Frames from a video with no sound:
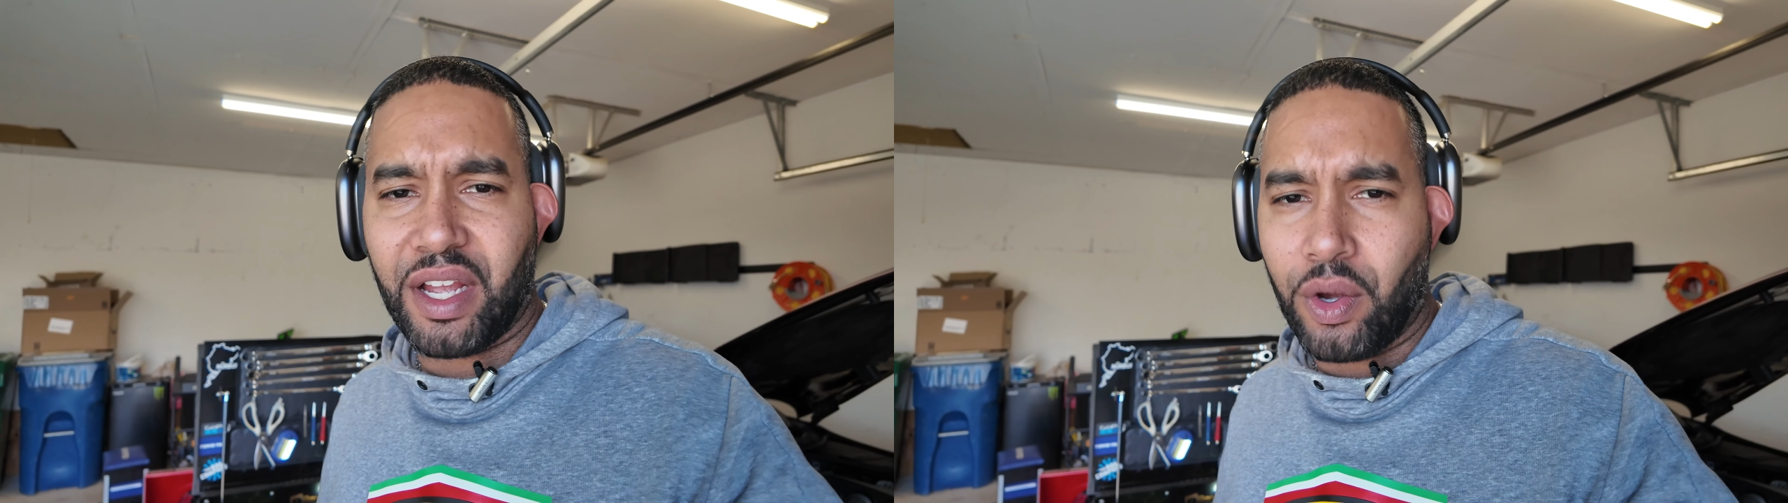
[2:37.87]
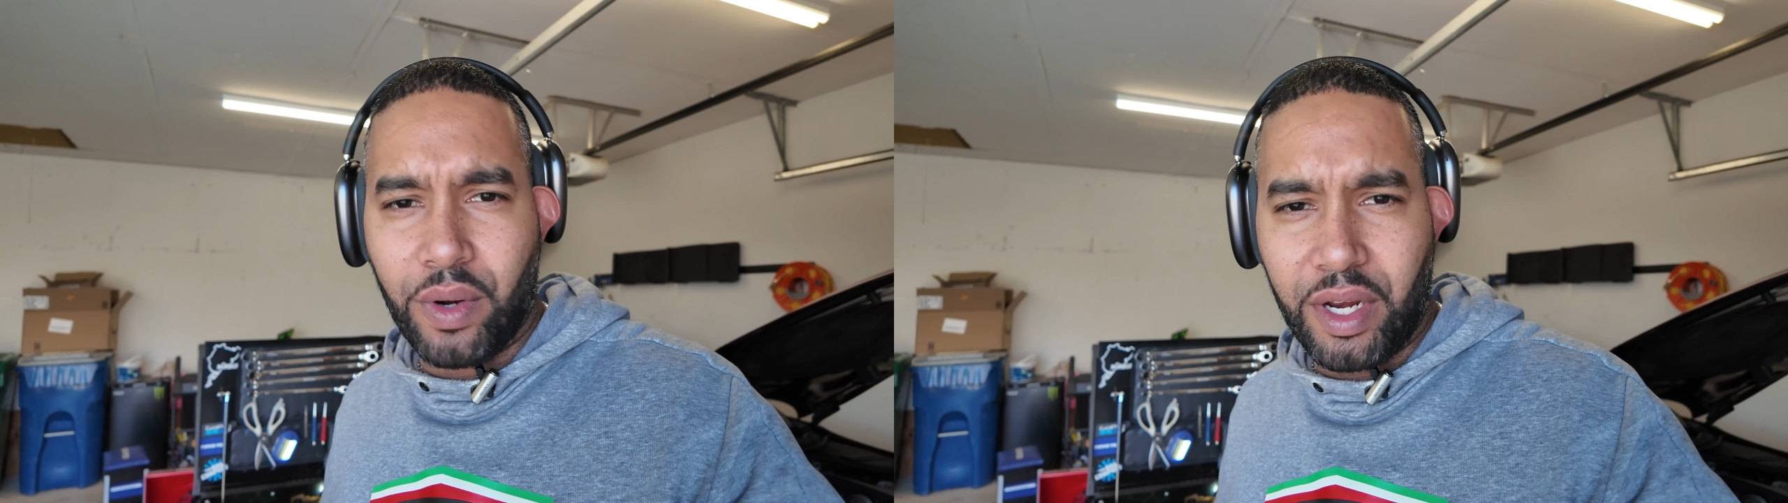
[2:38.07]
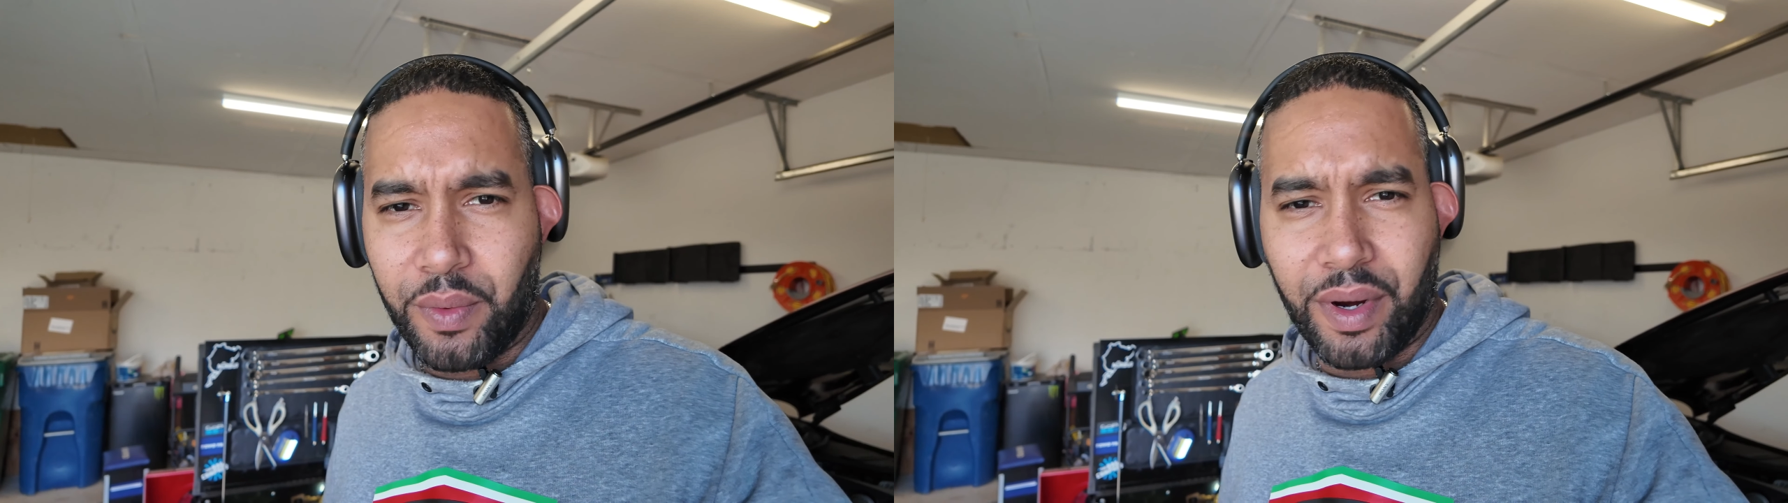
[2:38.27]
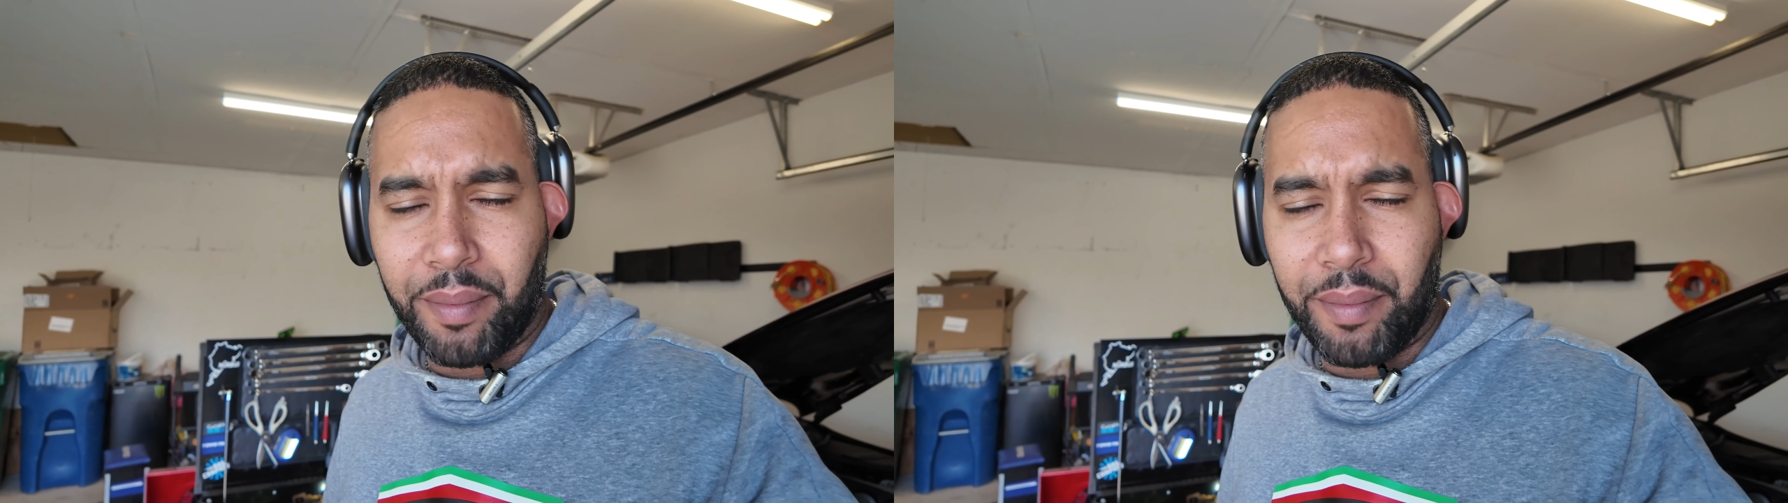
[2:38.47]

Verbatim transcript: not going anywhere,